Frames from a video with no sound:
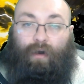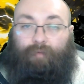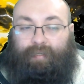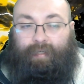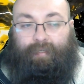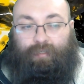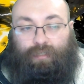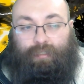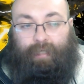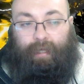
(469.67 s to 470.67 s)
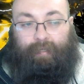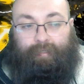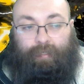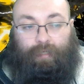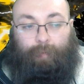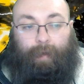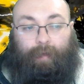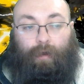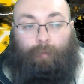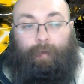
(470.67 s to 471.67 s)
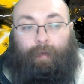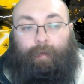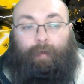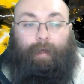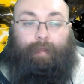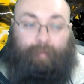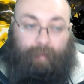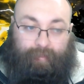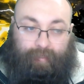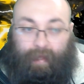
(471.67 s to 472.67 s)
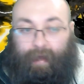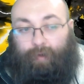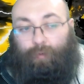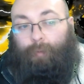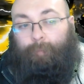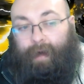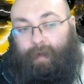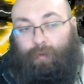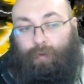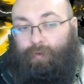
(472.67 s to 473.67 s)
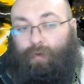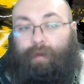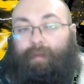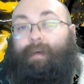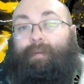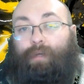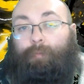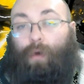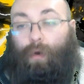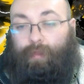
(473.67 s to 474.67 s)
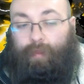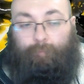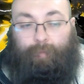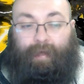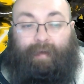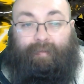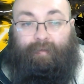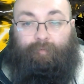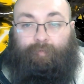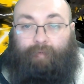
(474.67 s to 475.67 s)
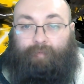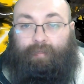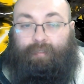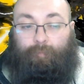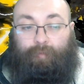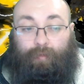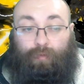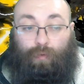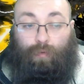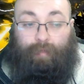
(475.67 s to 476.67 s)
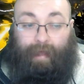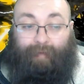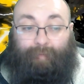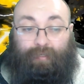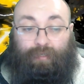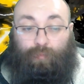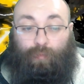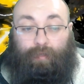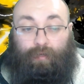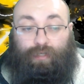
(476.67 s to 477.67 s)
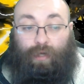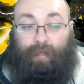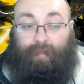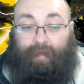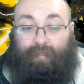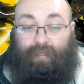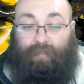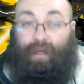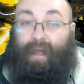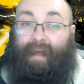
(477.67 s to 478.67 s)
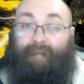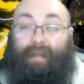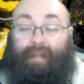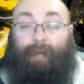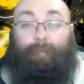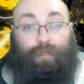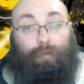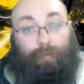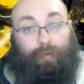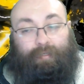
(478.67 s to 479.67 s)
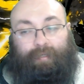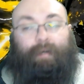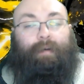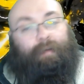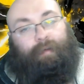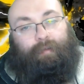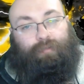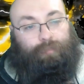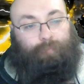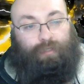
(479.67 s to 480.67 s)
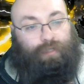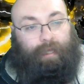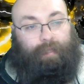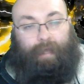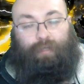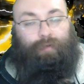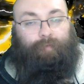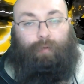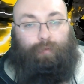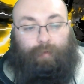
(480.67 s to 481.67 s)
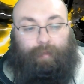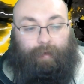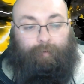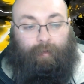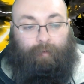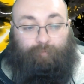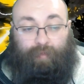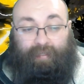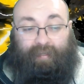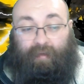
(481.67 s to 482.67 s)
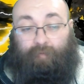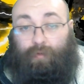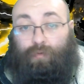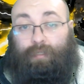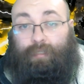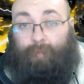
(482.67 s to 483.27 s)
Obviously this is just saying essentially pick up an Ignited Arrow, a Battle Aura or an Electric Moth. But the idea of having something do damage when you're chucking it at such heavy damage outputs just means you're getting extra value out of that for the sake of losing